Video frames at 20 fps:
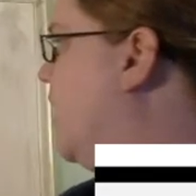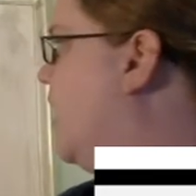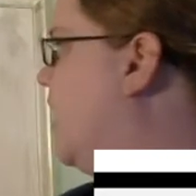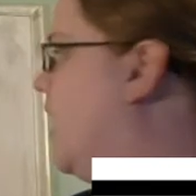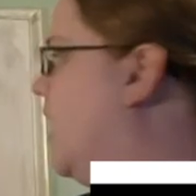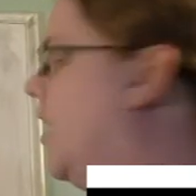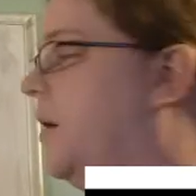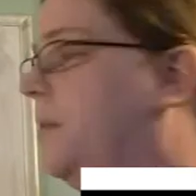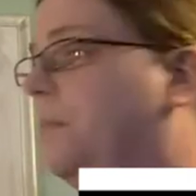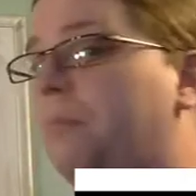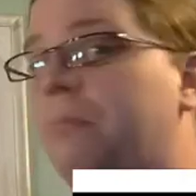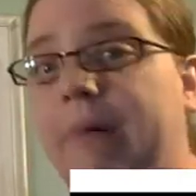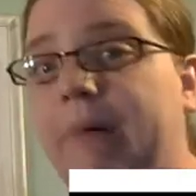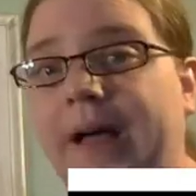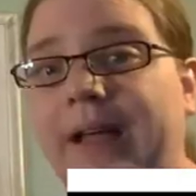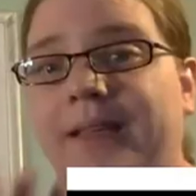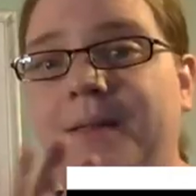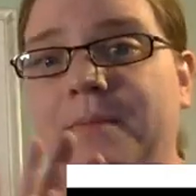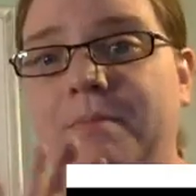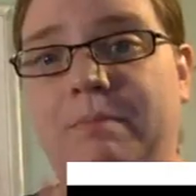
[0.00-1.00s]

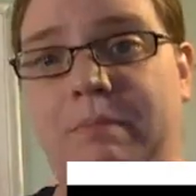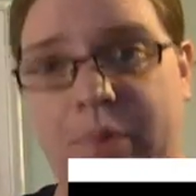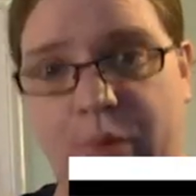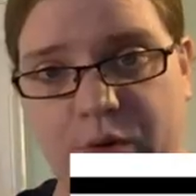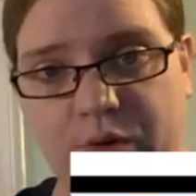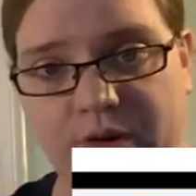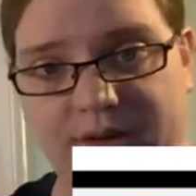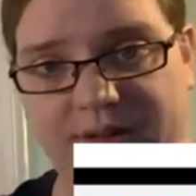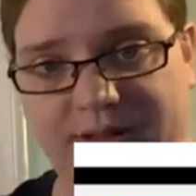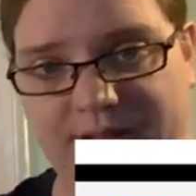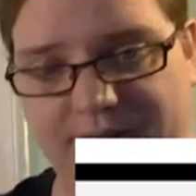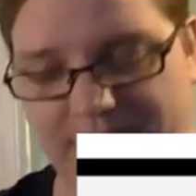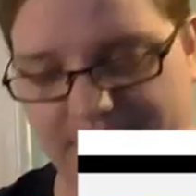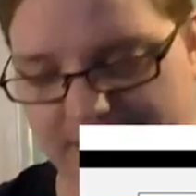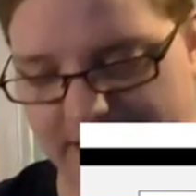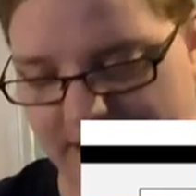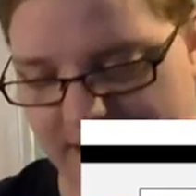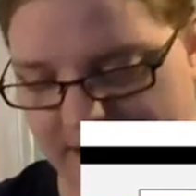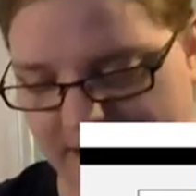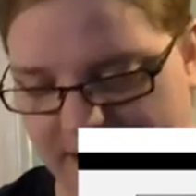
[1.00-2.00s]
But
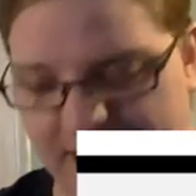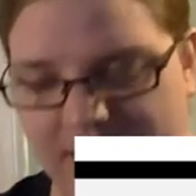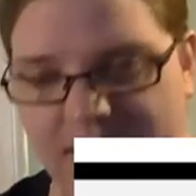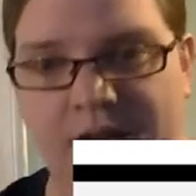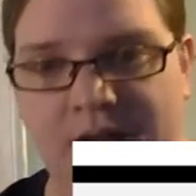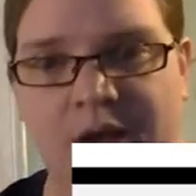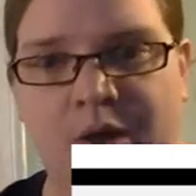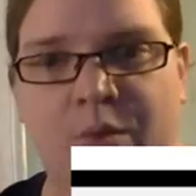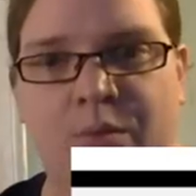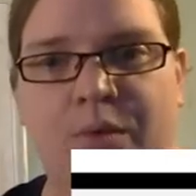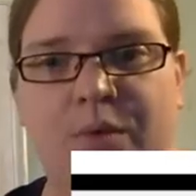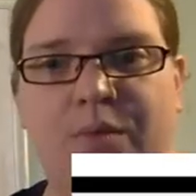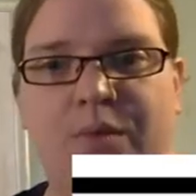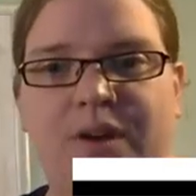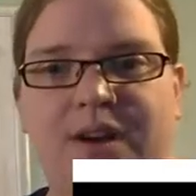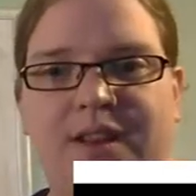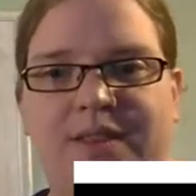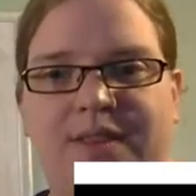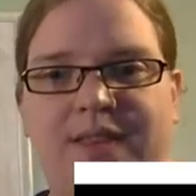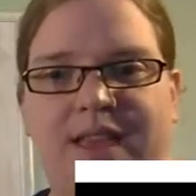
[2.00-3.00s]
importantly, we
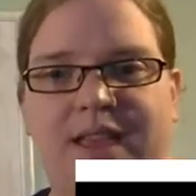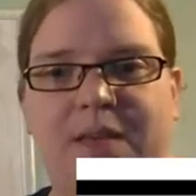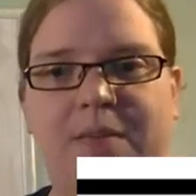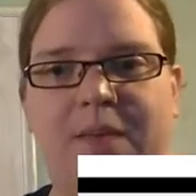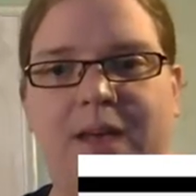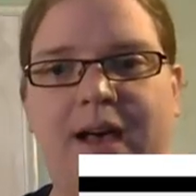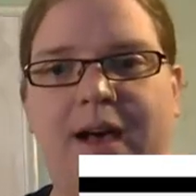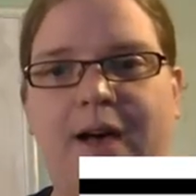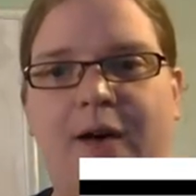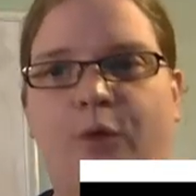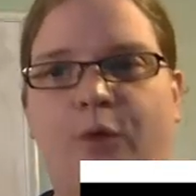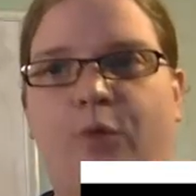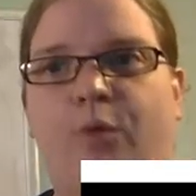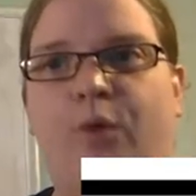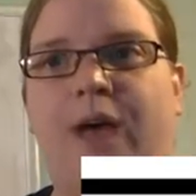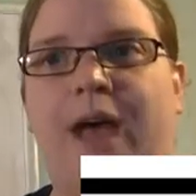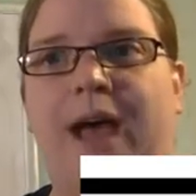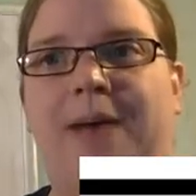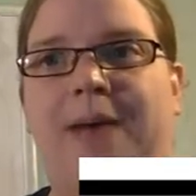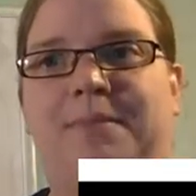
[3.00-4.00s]
want to think about
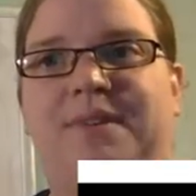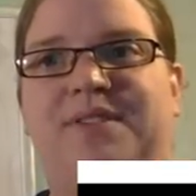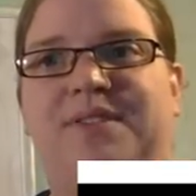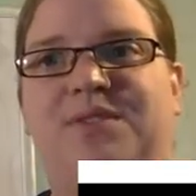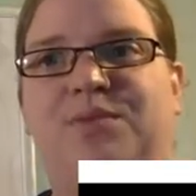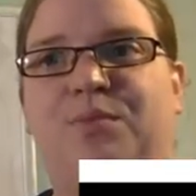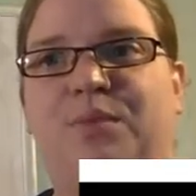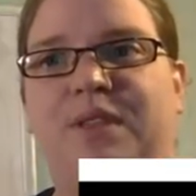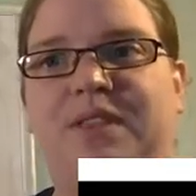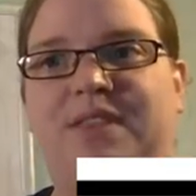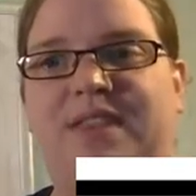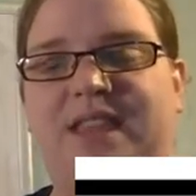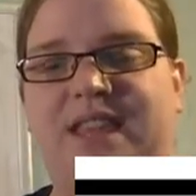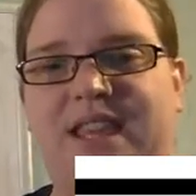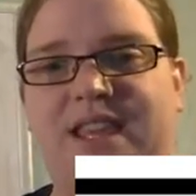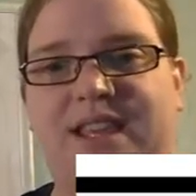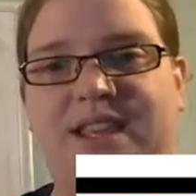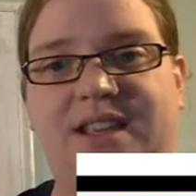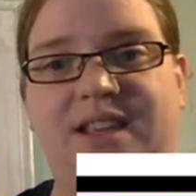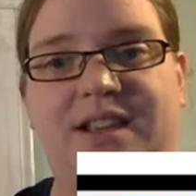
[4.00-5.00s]
what happens with
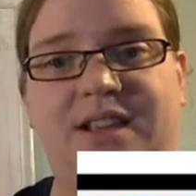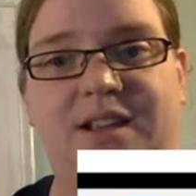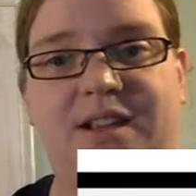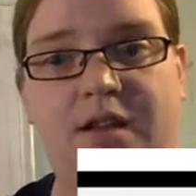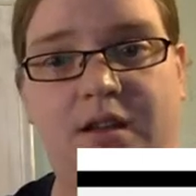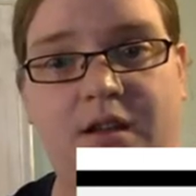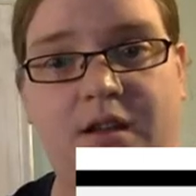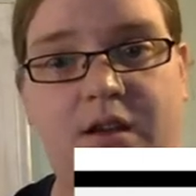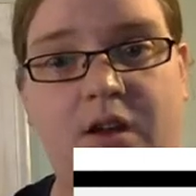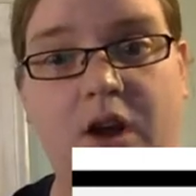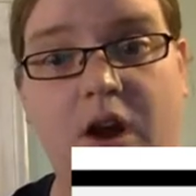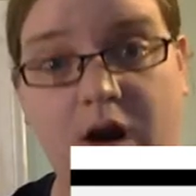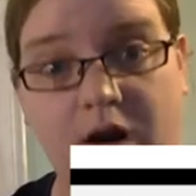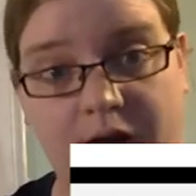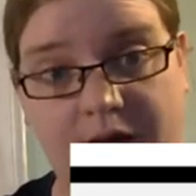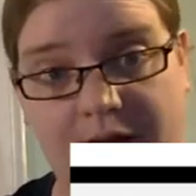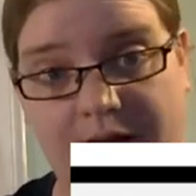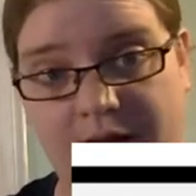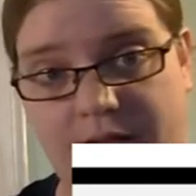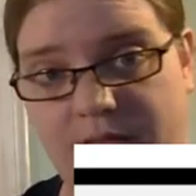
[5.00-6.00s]
the current.